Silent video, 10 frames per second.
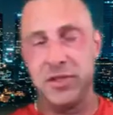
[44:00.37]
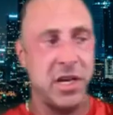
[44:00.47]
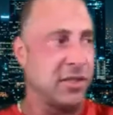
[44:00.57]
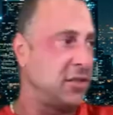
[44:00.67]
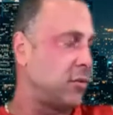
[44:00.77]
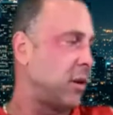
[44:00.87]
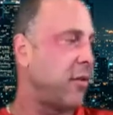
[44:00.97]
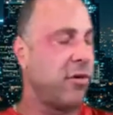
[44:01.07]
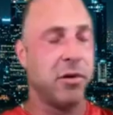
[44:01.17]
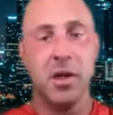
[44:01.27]
injections or
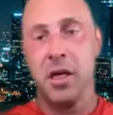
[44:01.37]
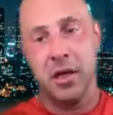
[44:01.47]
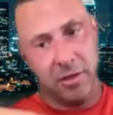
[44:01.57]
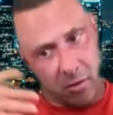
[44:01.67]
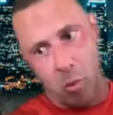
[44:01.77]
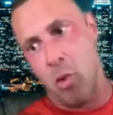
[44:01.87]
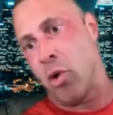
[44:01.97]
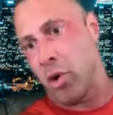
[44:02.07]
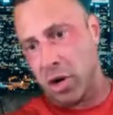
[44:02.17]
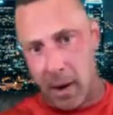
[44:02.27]
whatever. They're
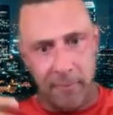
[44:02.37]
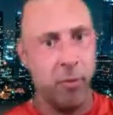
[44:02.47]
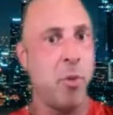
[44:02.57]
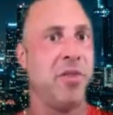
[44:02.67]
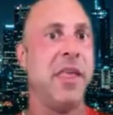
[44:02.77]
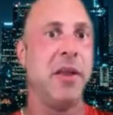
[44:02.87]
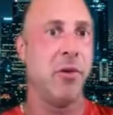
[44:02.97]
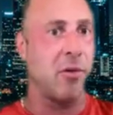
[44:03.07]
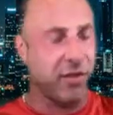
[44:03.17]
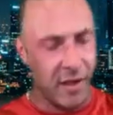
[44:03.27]
more comfortable with
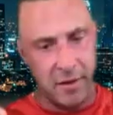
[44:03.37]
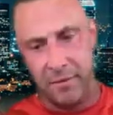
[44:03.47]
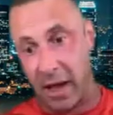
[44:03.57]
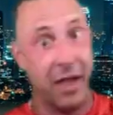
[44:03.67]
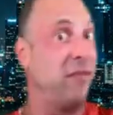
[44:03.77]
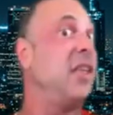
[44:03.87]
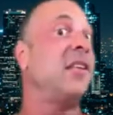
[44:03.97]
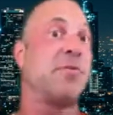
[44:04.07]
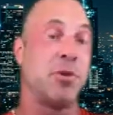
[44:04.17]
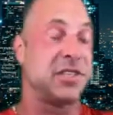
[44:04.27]
needles and
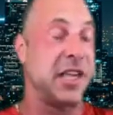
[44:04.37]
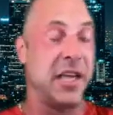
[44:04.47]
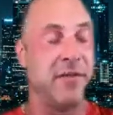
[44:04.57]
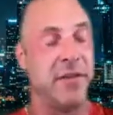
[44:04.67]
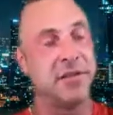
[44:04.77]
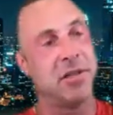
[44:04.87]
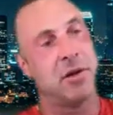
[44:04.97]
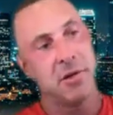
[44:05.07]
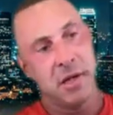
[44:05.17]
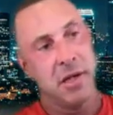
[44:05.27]
IVs per se, and
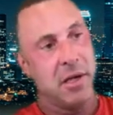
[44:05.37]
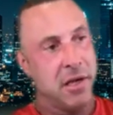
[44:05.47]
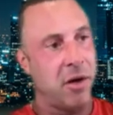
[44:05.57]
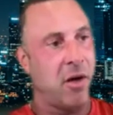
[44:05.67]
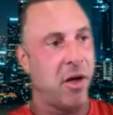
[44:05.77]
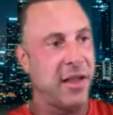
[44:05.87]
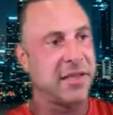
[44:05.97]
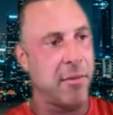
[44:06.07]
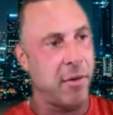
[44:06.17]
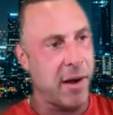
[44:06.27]
So, you know all
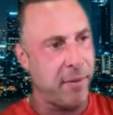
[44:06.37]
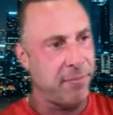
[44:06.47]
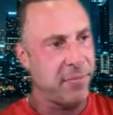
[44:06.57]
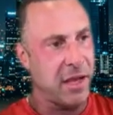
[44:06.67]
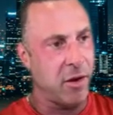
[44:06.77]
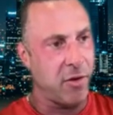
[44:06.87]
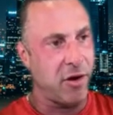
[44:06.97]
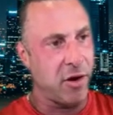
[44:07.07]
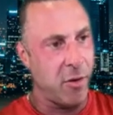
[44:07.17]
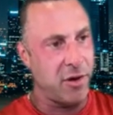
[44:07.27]
that's coming around. They know
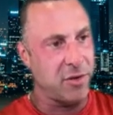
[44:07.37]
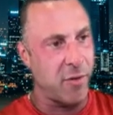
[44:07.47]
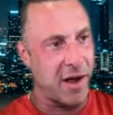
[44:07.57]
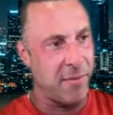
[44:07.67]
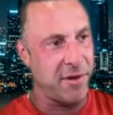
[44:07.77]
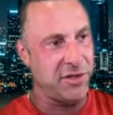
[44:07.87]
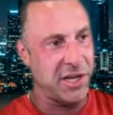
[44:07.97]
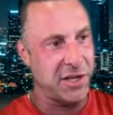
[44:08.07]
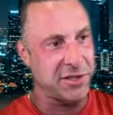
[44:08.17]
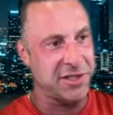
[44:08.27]
they're going to wind up in
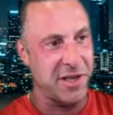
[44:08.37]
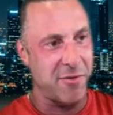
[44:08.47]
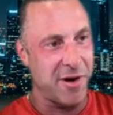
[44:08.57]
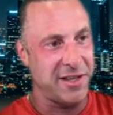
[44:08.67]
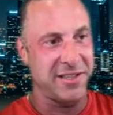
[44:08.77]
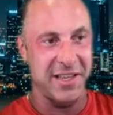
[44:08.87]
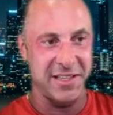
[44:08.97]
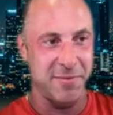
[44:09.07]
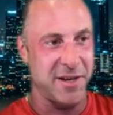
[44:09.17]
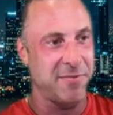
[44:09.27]
jail, so they wanted to get
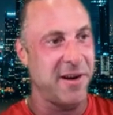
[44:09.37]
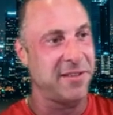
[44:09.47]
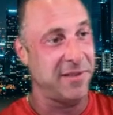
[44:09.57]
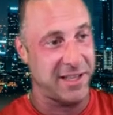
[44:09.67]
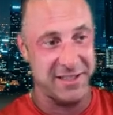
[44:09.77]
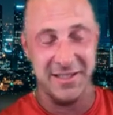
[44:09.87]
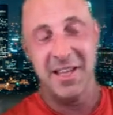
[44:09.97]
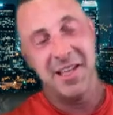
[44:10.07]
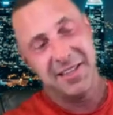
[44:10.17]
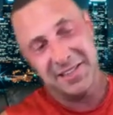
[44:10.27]
as much money. That's
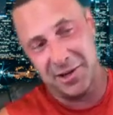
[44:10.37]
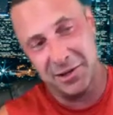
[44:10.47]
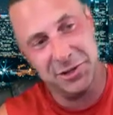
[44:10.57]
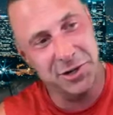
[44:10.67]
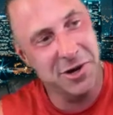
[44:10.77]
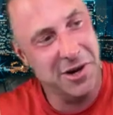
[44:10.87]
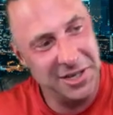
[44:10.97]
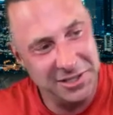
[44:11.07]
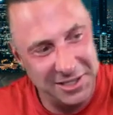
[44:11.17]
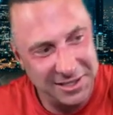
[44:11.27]
so true,
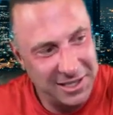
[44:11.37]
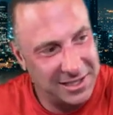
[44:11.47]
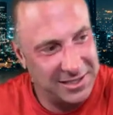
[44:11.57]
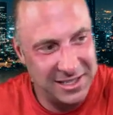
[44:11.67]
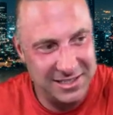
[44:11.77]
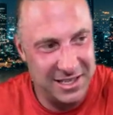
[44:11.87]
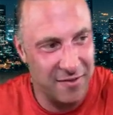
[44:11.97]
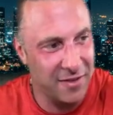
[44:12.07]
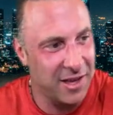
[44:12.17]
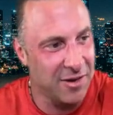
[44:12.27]
Christian. It, it's
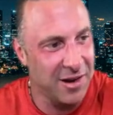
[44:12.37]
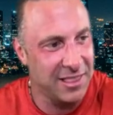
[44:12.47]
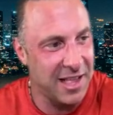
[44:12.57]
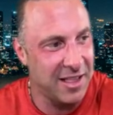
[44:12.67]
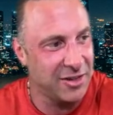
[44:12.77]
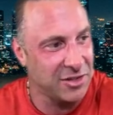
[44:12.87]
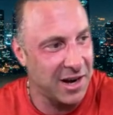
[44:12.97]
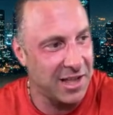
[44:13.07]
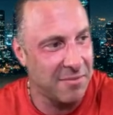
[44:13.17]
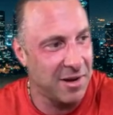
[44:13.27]
definitely a greed thing, and they're
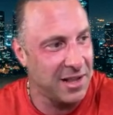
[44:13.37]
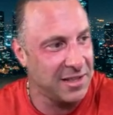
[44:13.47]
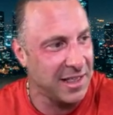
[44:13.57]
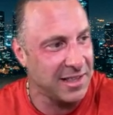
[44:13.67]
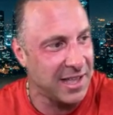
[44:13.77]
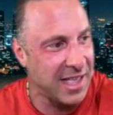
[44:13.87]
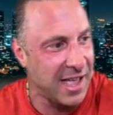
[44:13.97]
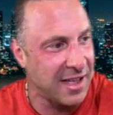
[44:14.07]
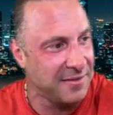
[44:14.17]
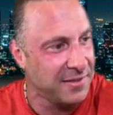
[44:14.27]
trying to get money like they
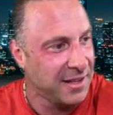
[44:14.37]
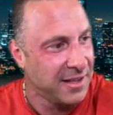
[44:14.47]
can.